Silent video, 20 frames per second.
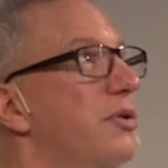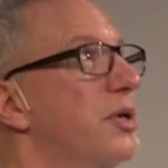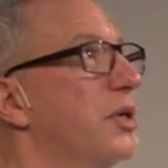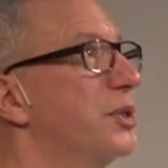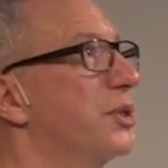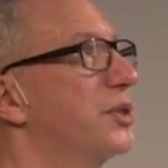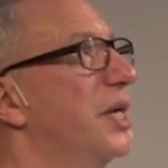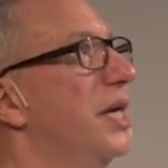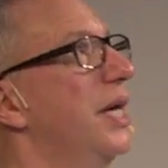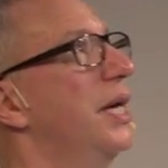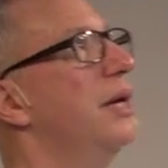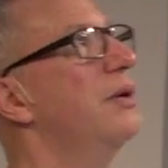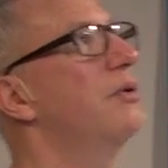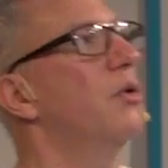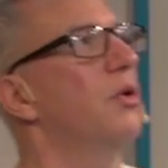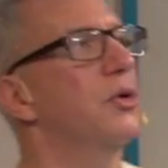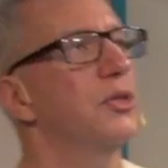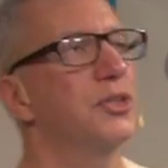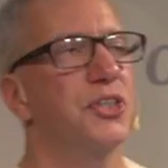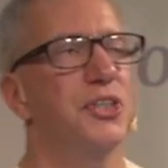you could hear
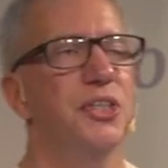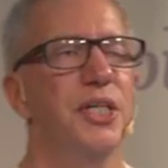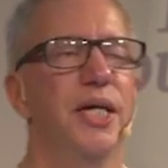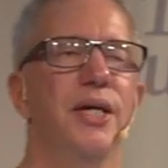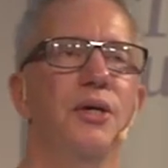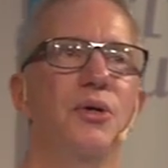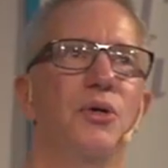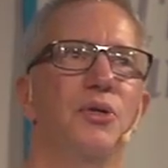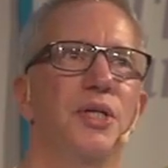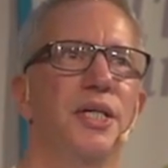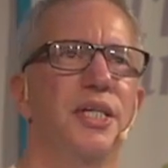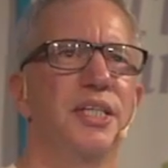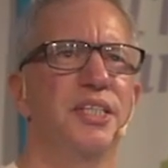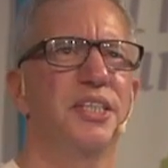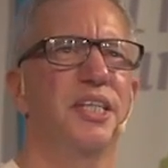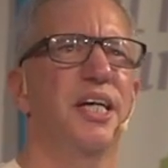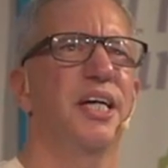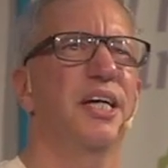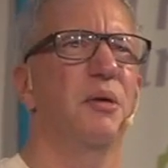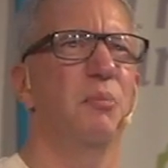or see all these
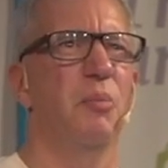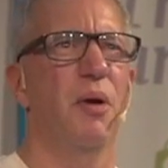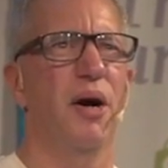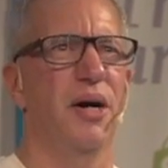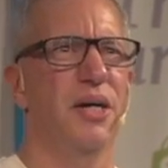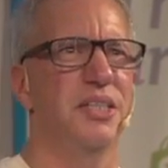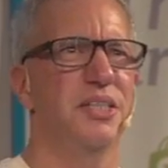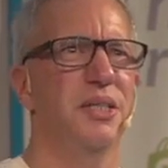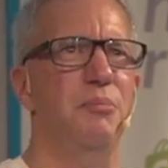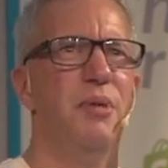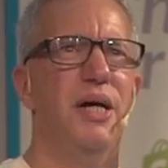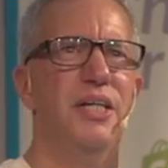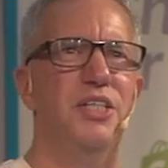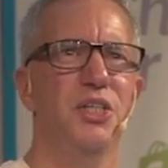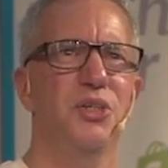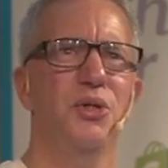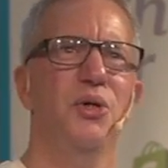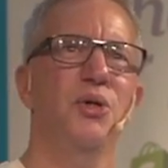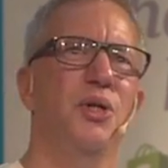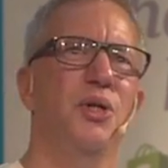gigabytes? Imagine all